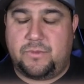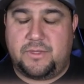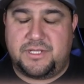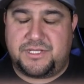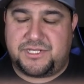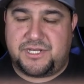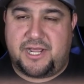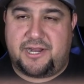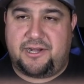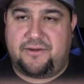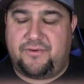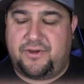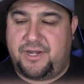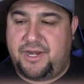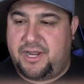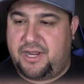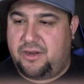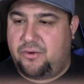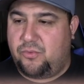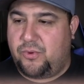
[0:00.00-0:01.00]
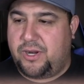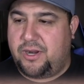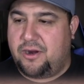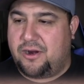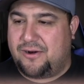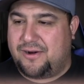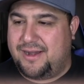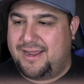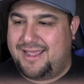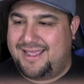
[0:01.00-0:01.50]
It's not every day we
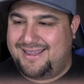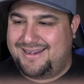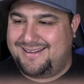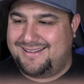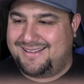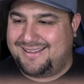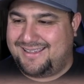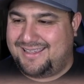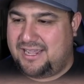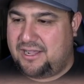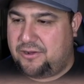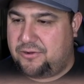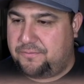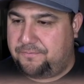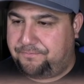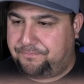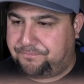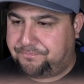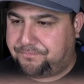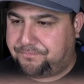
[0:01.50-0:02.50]
are ahead in the count.